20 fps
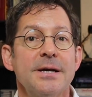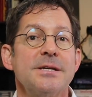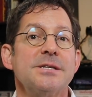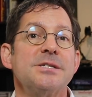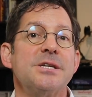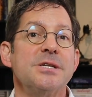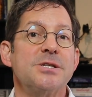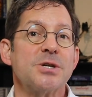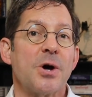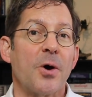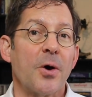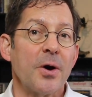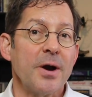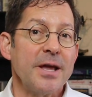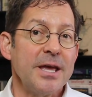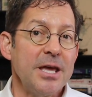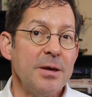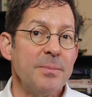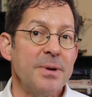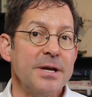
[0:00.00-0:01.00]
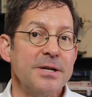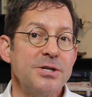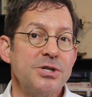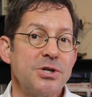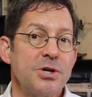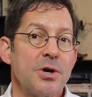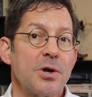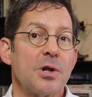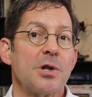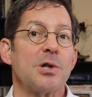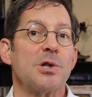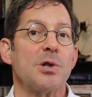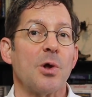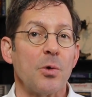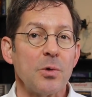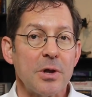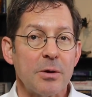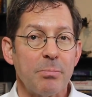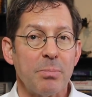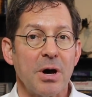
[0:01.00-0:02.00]
Since our image,
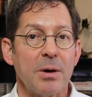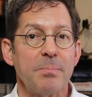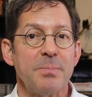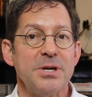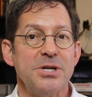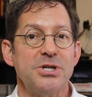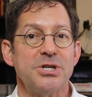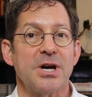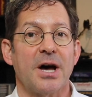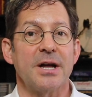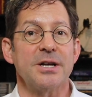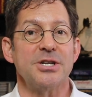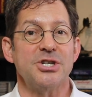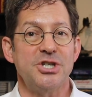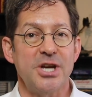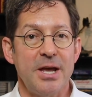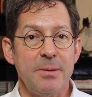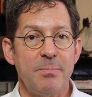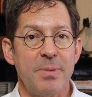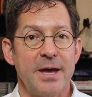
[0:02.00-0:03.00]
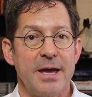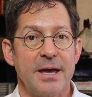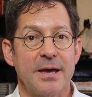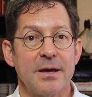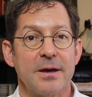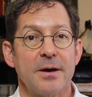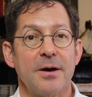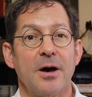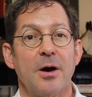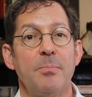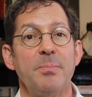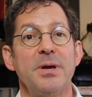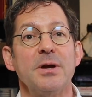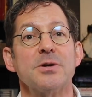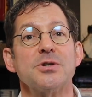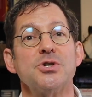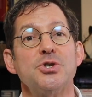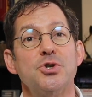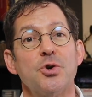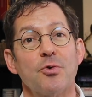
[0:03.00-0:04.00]
Lola Puppy Shot JPEG,
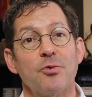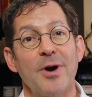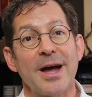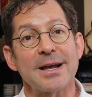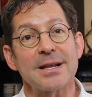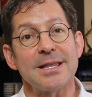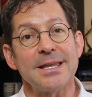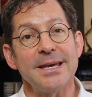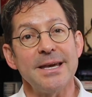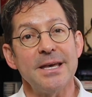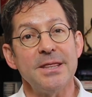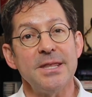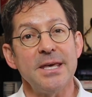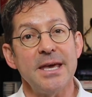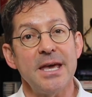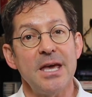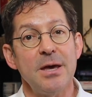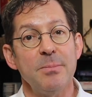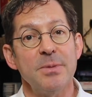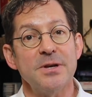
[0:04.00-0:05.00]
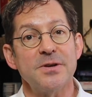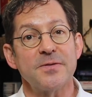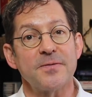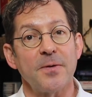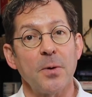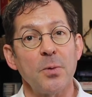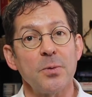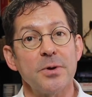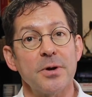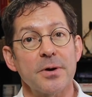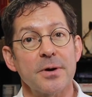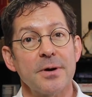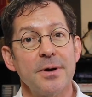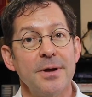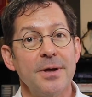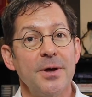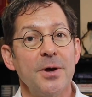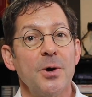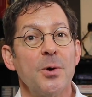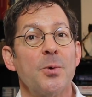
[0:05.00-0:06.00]
appears directly in the image folder,
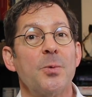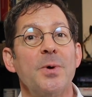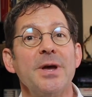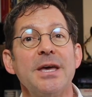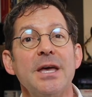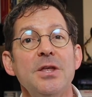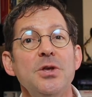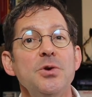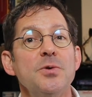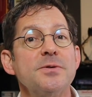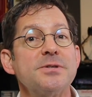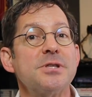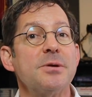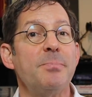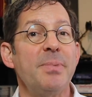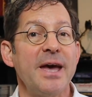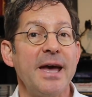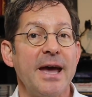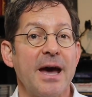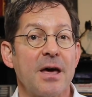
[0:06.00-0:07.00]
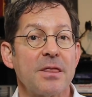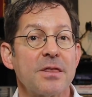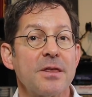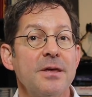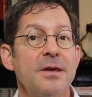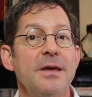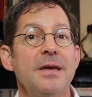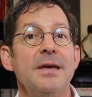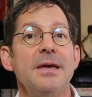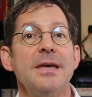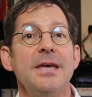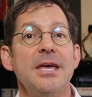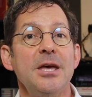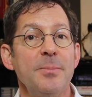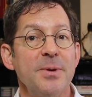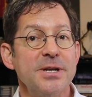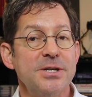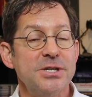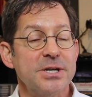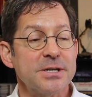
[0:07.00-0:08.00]
we can use the path
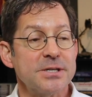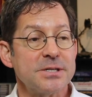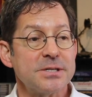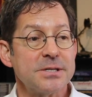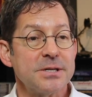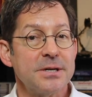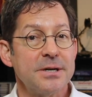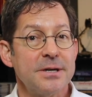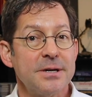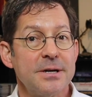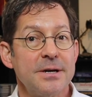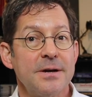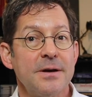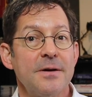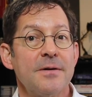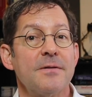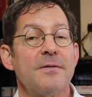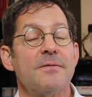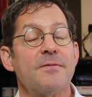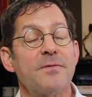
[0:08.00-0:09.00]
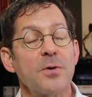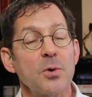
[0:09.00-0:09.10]
images /